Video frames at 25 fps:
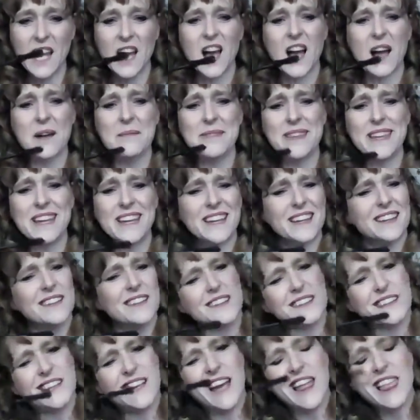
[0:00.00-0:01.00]
I'm like,
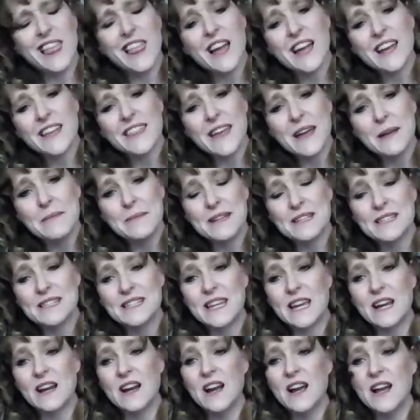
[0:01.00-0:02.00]
I like that
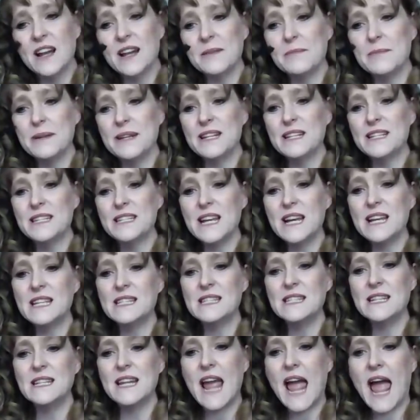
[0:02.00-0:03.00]
mascara, honey, but it
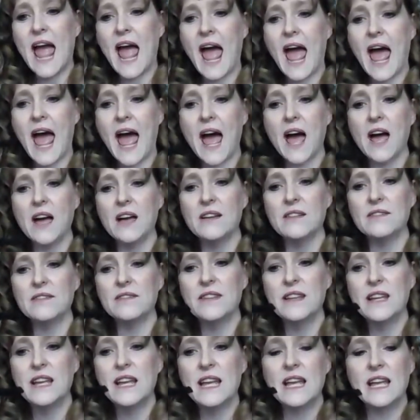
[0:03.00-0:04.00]
doesn't have
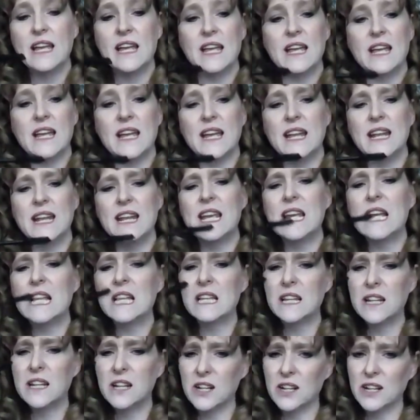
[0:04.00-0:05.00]
any
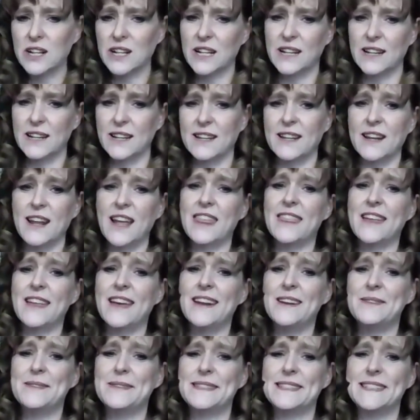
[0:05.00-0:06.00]
glitter in it. I thought I
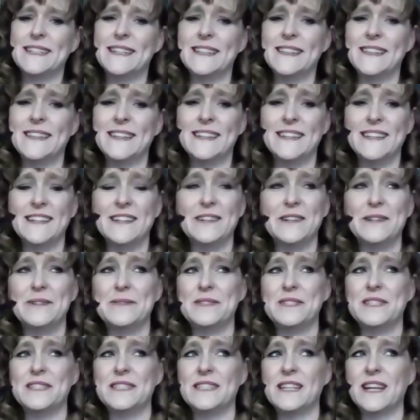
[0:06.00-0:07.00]
was getting the glittery,
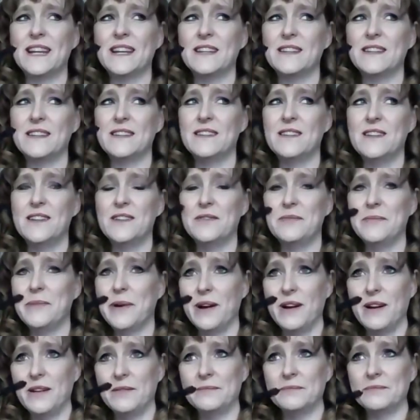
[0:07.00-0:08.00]
which is like, no,
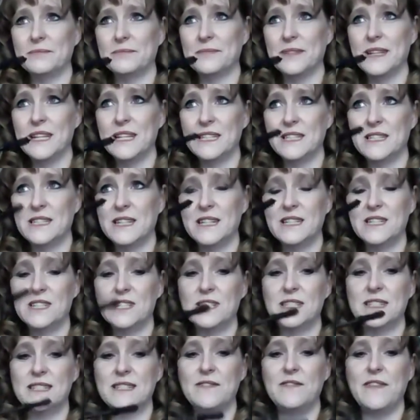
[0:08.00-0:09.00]
Mom. It's it's
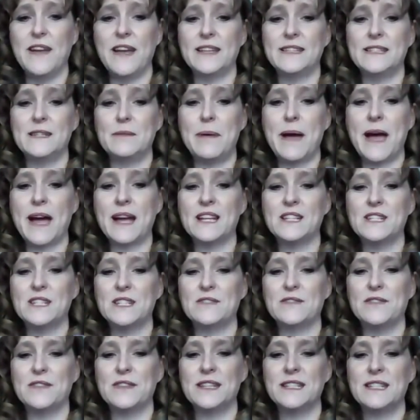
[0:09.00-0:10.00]
just the fancy packaging
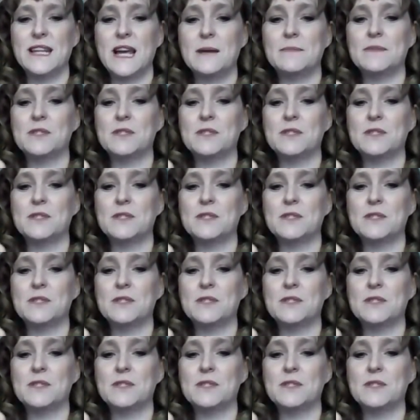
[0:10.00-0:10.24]
for the time.